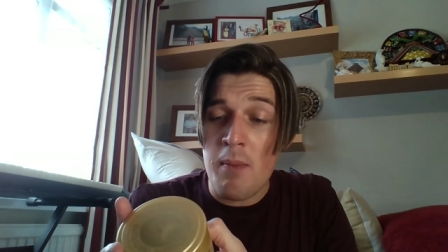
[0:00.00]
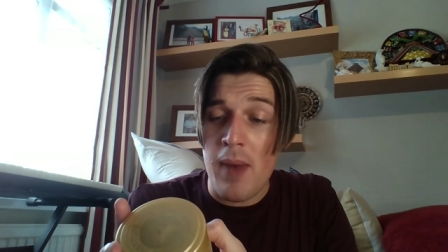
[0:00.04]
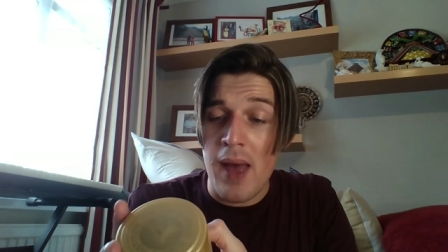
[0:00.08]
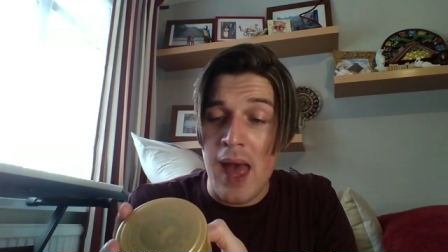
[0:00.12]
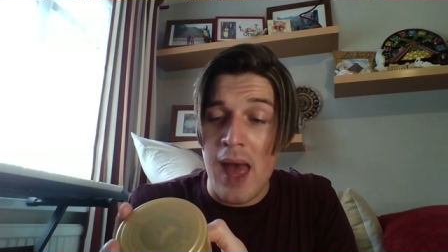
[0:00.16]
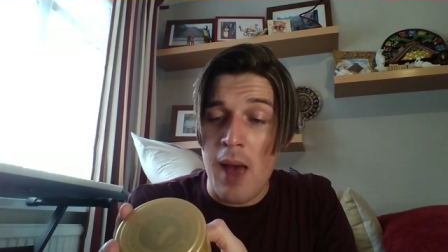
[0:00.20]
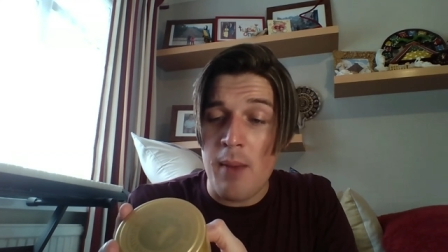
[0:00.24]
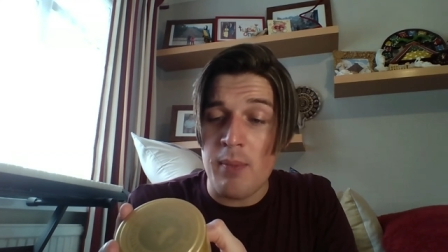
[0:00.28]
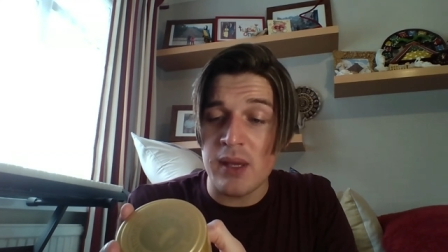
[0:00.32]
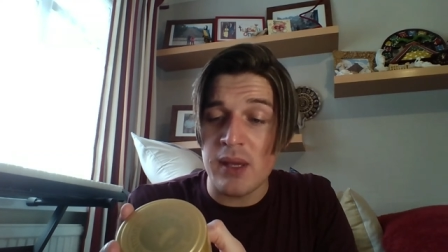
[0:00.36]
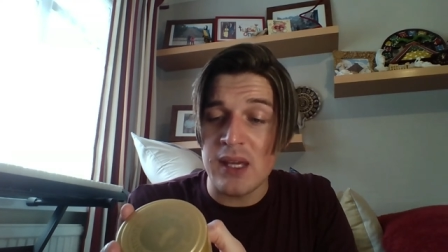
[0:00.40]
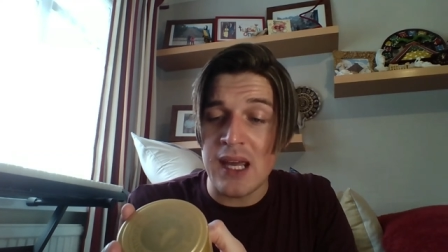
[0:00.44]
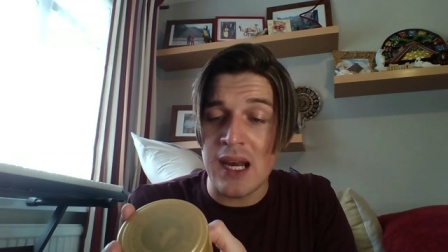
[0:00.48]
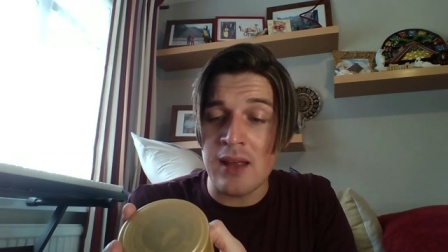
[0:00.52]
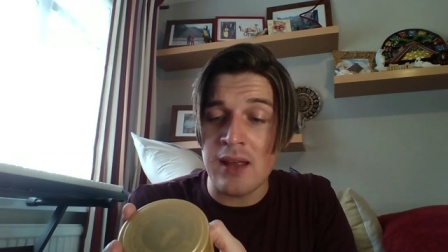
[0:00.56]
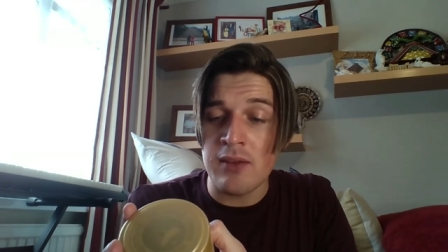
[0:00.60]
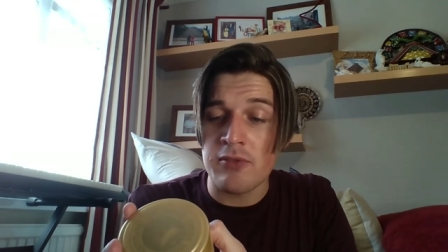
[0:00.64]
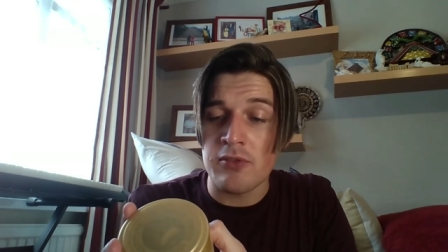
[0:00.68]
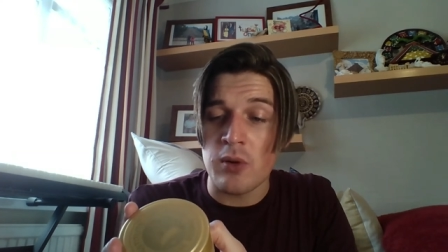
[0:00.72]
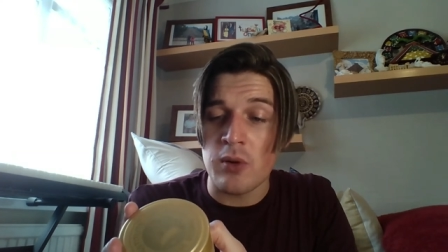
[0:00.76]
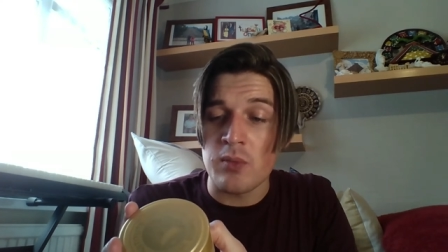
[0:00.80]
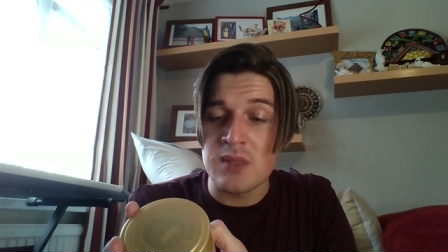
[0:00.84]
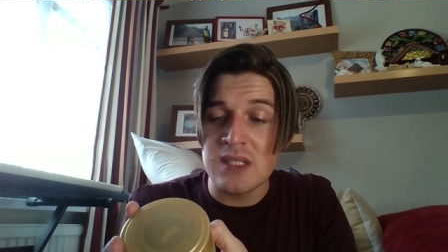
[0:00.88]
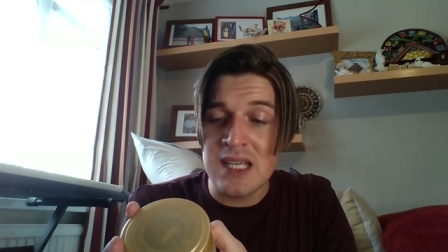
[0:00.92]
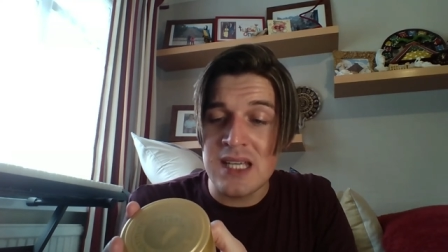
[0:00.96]
hair beginning
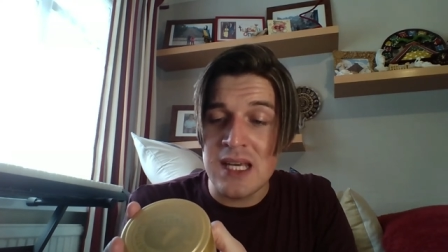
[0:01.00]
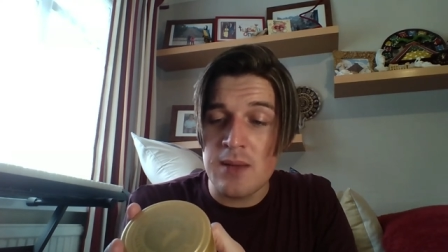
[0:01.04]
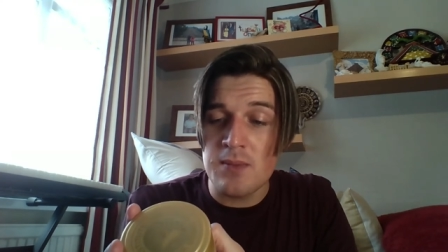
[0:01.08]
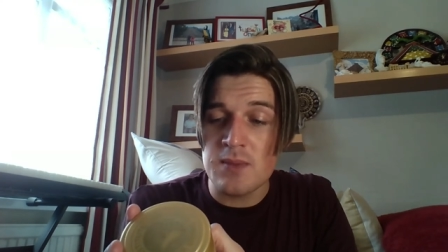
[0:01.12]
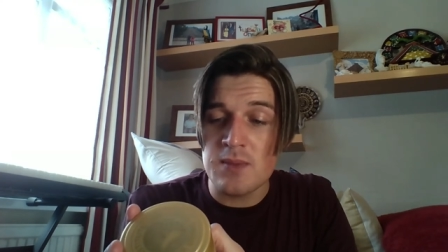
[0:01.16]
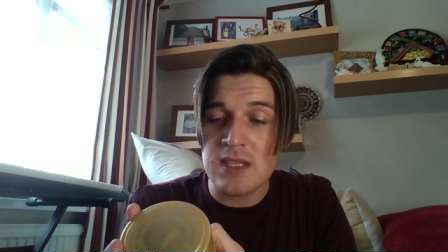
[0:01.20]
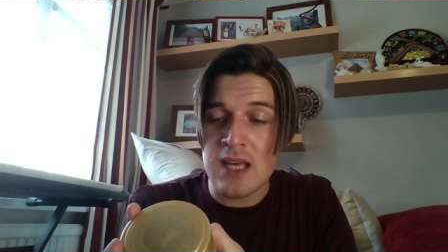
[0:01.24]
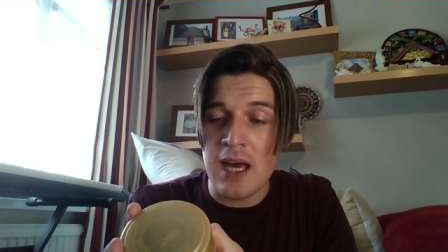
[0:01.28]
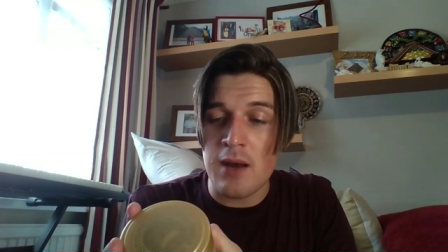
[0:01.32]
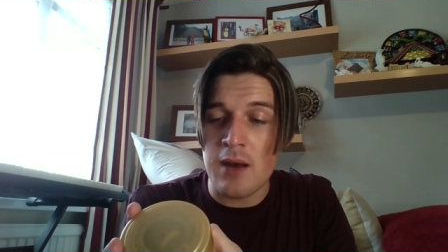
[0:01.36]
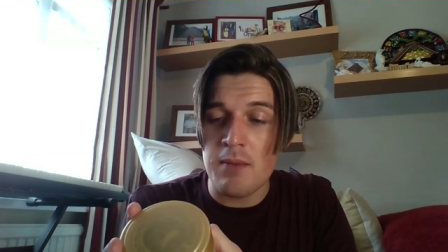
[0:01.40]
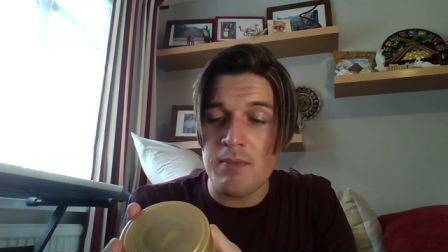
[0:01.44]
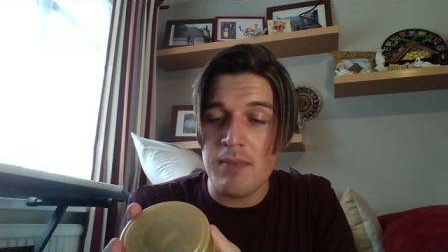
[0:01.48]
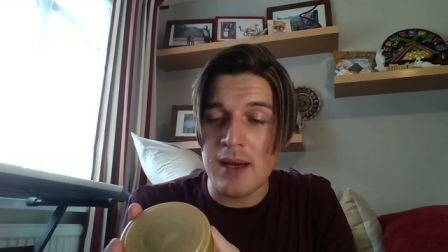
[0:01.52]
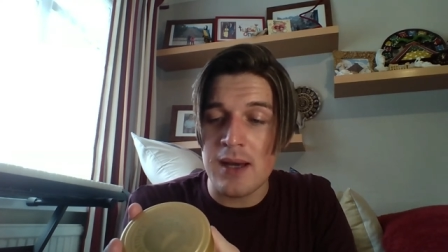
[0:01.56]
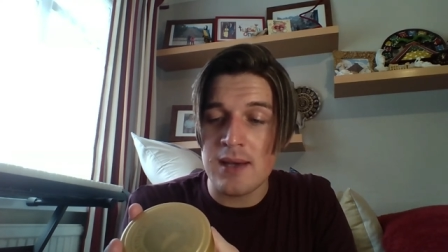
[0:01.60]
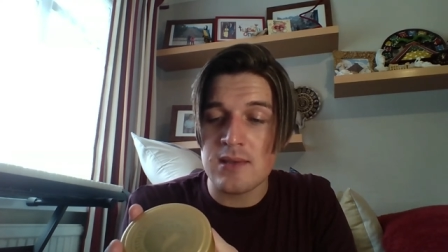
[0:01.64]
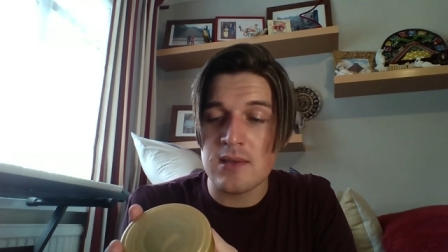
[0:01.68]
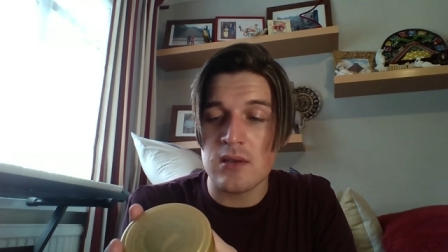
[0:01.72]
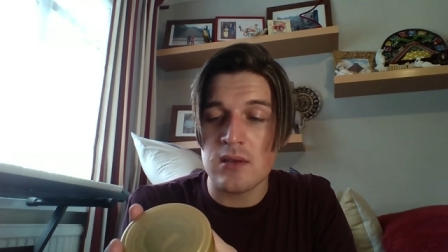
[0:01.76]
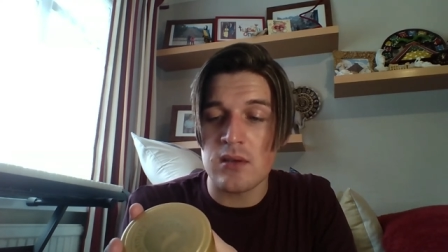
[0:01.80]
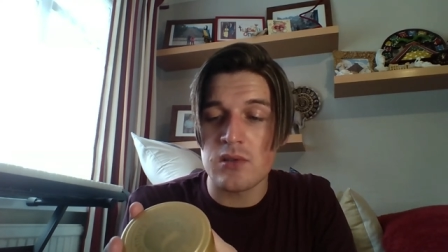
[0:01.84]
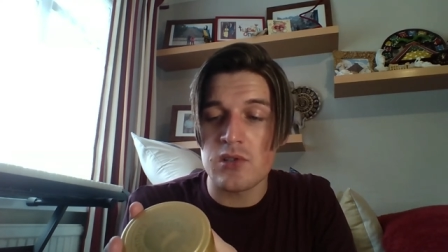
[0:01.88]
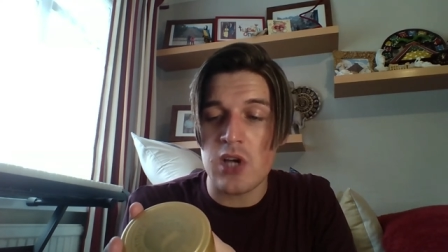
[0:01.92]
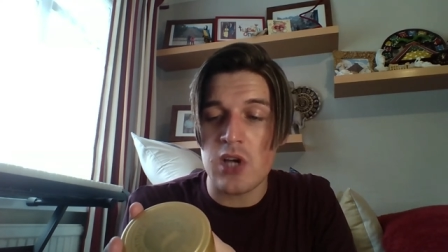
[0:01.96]
from tips and
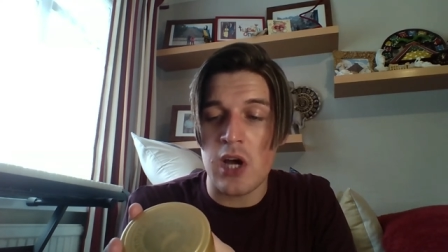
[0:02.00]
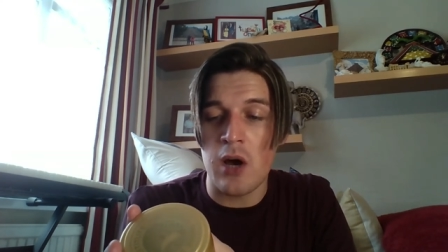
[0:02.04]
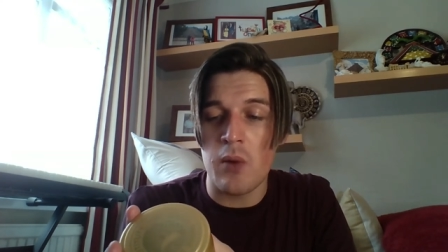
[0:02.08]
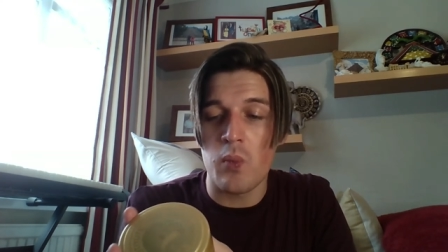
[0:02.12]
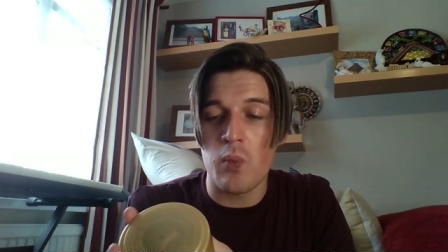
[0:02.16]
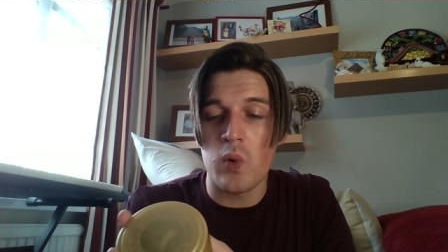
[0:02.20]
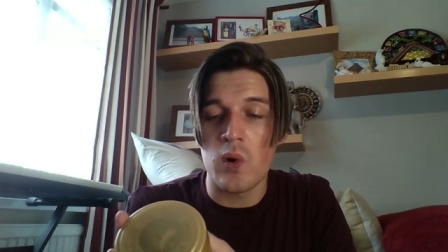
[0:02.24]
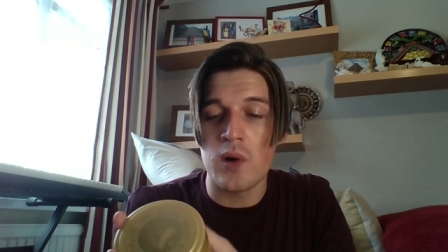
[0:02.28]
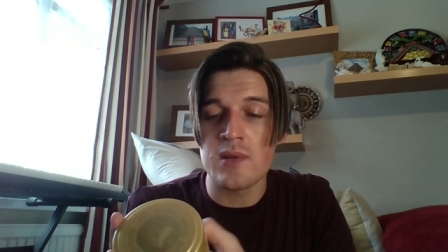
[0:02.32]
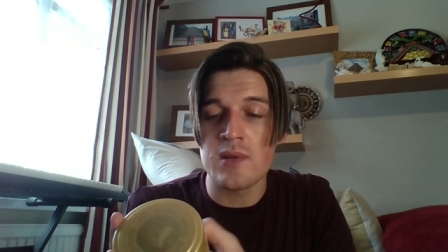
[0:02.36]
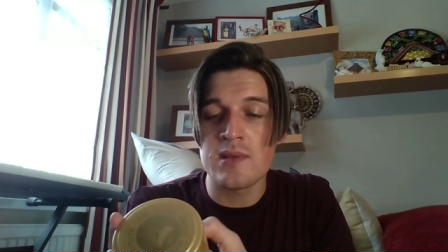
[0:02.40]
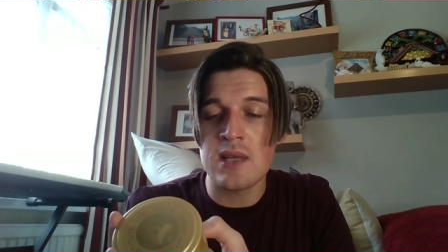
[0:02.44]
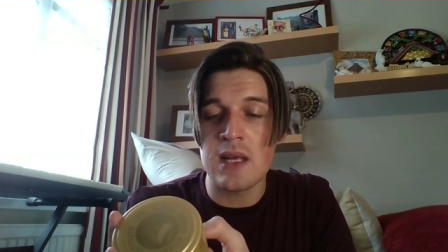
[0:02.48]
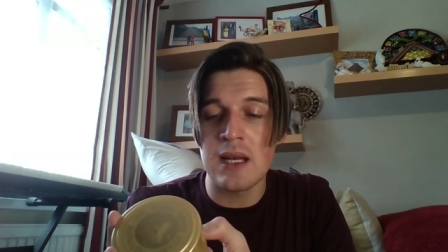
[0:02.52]
massage upwards.